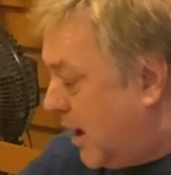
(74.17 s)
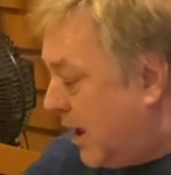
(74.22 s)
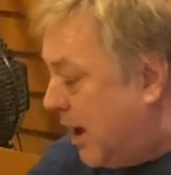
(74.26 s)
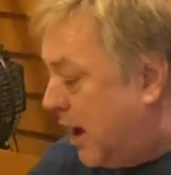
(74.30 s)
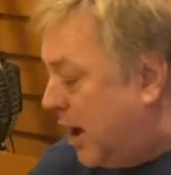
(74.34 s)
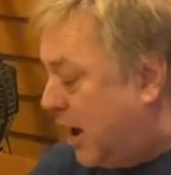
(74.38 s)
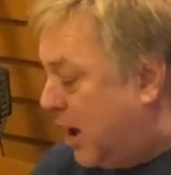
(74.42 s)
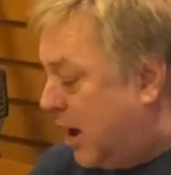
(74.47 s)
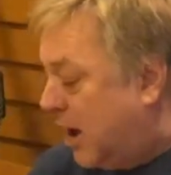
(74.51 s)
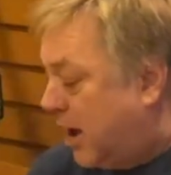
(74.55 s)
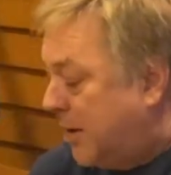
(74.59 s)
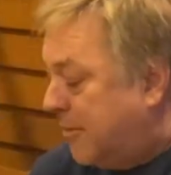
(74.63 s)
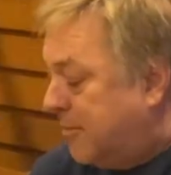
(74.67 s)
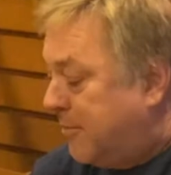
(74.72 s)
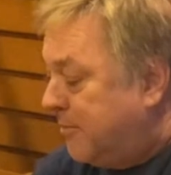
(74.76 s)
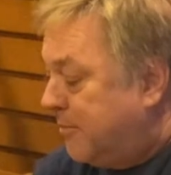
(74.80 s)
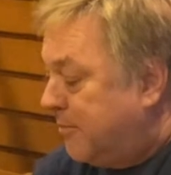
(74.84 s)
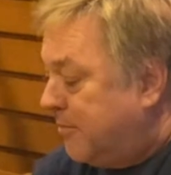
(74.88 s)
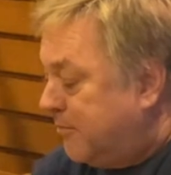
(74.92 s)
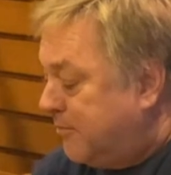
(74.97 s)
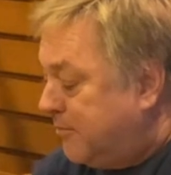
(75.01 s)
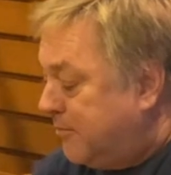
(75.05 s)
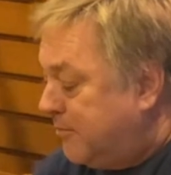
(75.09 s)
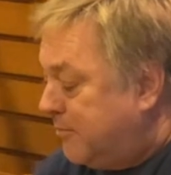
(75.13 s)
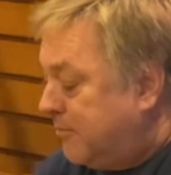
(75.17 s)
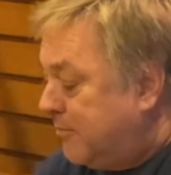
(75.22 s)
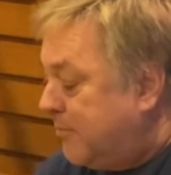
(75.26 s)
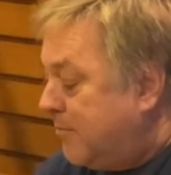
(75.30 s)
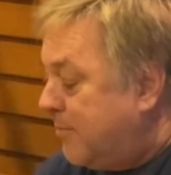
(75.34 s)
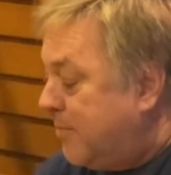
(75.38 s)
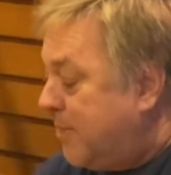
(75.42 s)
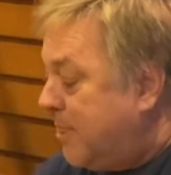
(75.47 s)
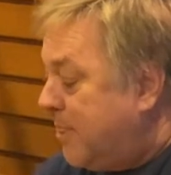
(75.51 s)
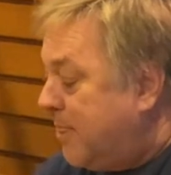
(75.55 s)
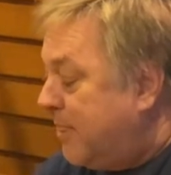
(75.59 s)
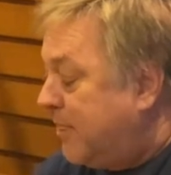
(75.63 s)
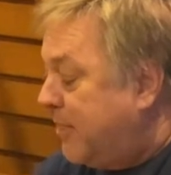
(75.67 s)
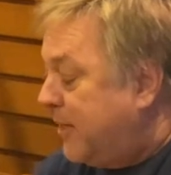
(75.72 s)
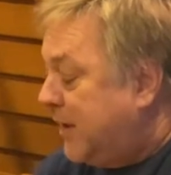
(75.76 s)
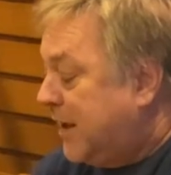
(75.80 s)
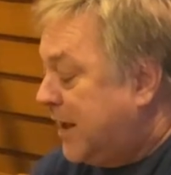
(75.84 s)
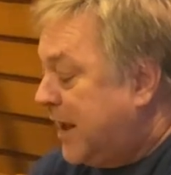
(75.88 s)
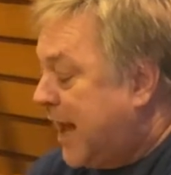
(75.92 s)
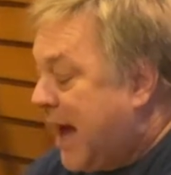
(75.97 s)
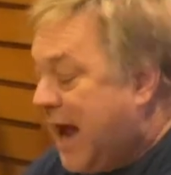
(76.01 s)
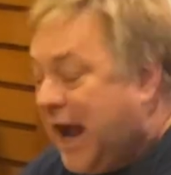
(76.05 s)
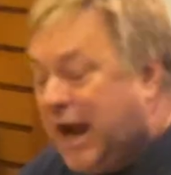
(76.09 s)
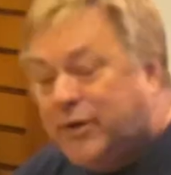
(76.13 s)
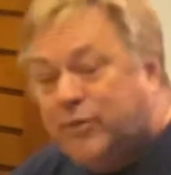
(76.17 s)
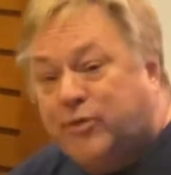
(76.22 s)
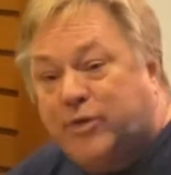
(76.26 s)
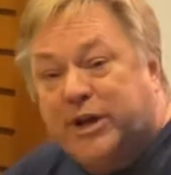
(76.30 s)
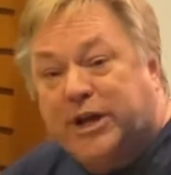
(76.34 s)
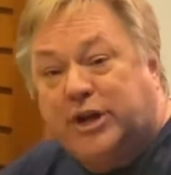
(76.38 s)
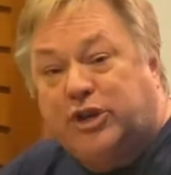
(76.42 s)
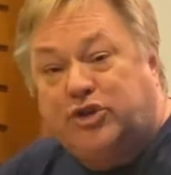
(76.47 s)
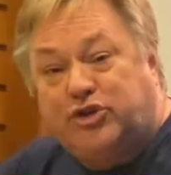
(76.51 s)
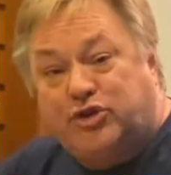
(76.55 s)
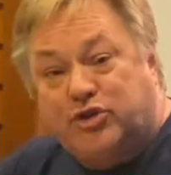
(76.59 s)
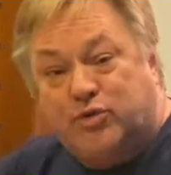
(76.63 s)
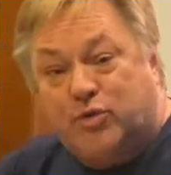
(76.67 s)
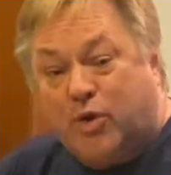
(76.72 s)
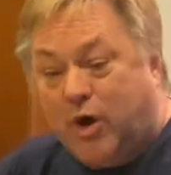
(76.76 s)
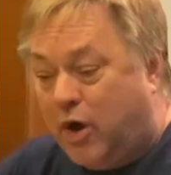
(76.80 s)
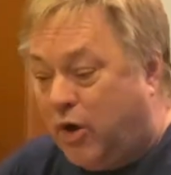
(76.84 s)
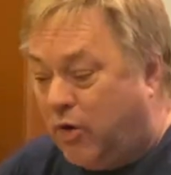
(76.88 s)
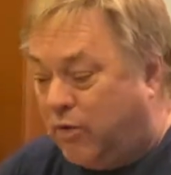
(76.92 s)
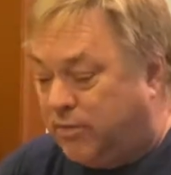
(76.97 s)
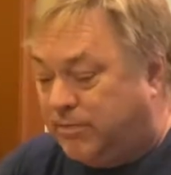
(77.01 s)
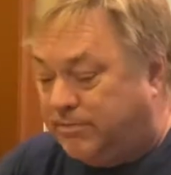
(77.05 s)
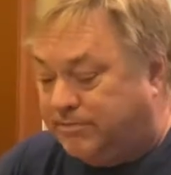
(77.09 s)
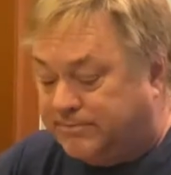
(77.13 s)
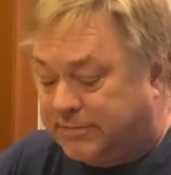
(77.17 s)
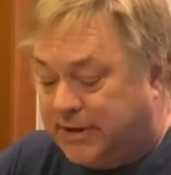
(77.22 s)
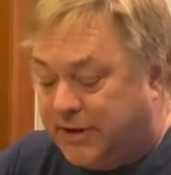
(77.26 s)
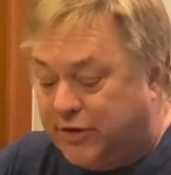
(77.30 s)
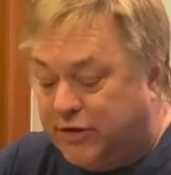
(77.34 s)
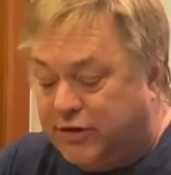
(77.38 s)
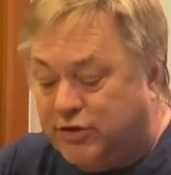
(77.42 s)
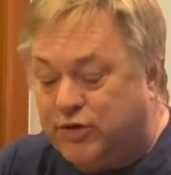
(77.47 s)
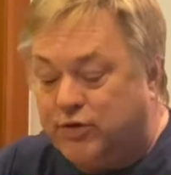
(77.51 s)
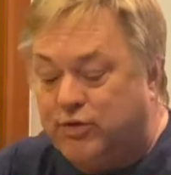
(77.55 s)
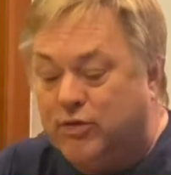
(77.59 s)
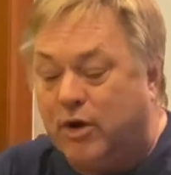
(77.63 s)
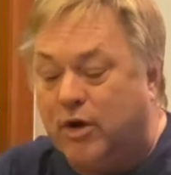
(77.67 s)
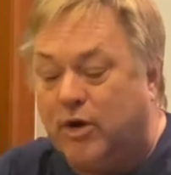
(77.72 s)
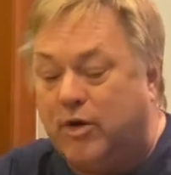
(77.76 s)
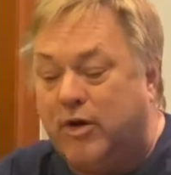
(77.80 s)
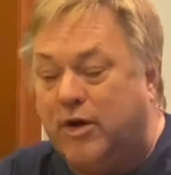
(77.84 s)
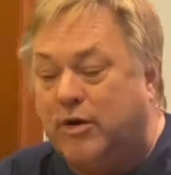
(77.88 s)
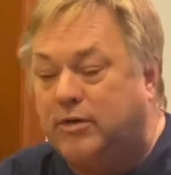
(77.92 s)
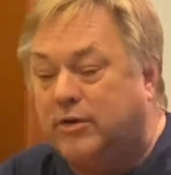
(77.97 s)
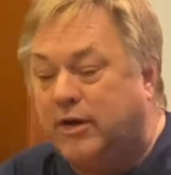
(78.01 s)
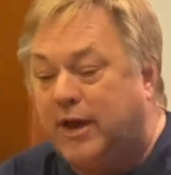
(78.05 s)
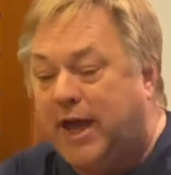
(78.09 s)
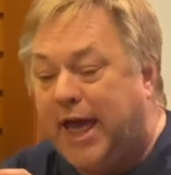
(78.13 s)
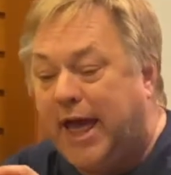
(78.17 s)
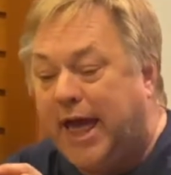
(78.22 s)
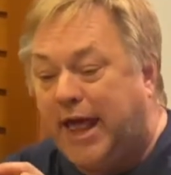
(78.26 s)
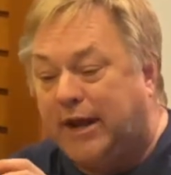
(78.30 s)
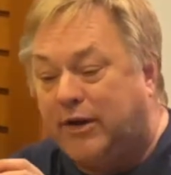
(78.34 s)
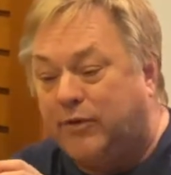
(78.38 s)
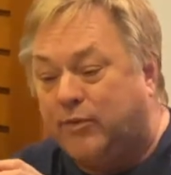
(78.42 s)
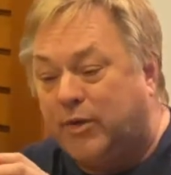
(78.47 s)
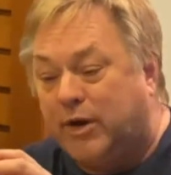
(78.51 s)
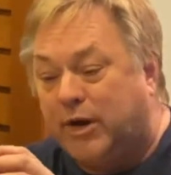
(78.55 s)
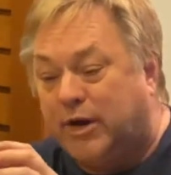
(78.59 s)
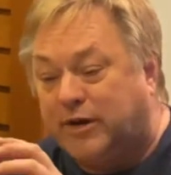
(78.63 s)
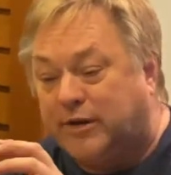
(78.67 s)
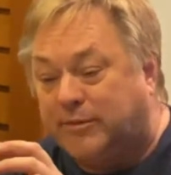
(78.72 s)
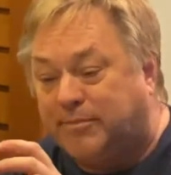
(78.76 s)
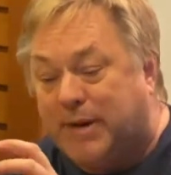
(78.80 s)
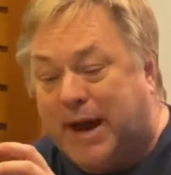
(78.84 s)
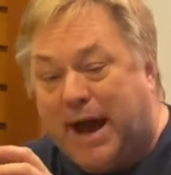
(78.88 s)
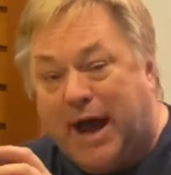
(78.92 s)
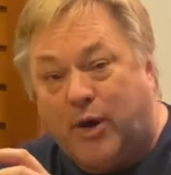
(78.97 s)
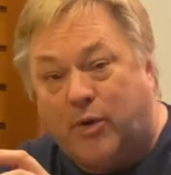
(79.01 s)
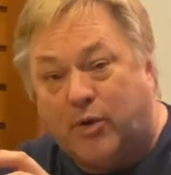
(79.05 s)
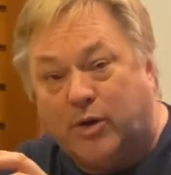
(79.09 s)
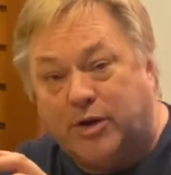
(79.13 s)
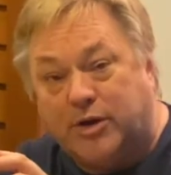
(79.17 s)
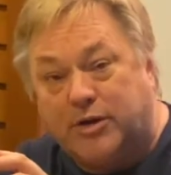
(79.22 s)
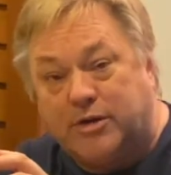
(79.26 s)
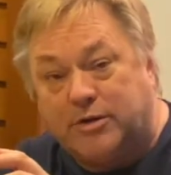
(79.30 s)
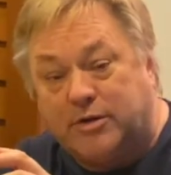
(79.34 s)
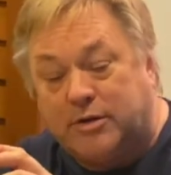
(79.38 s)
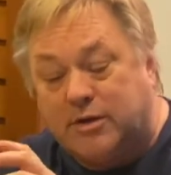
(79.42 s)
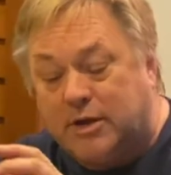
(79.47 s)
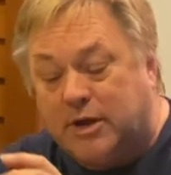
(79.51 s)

the iRig Duo. Now the Duo had it where it's powered.